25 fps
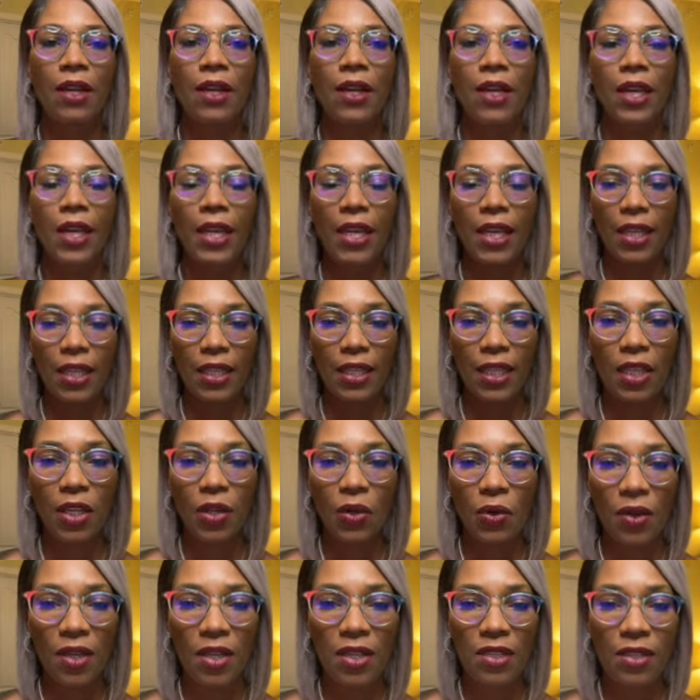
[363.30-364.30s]
it can
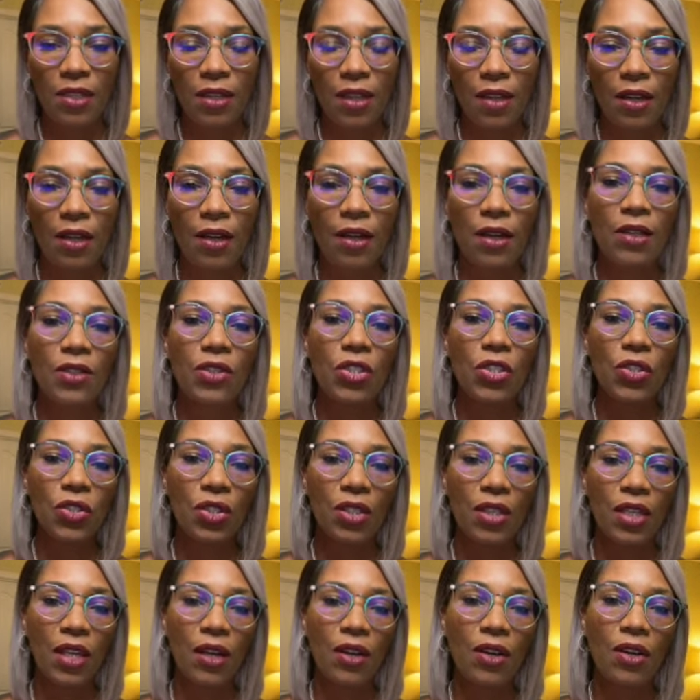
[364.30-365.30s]
increase their
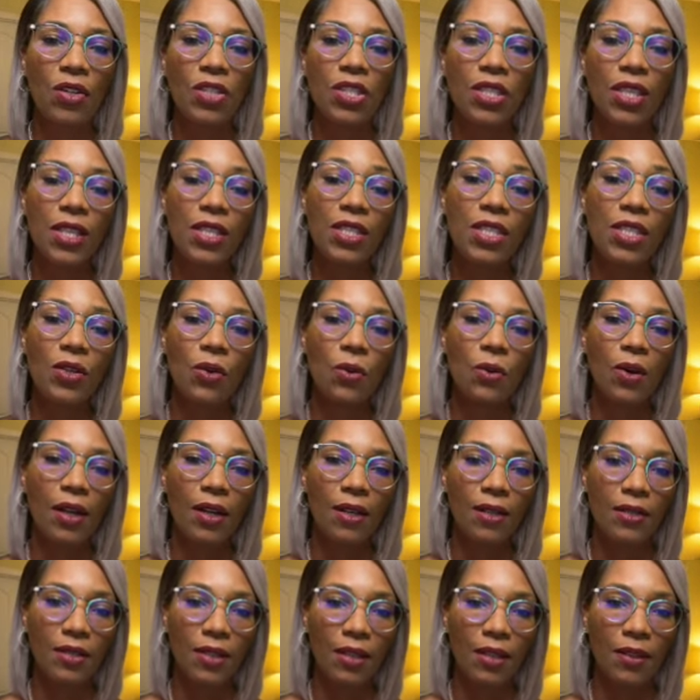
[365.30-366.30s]
teaching quality.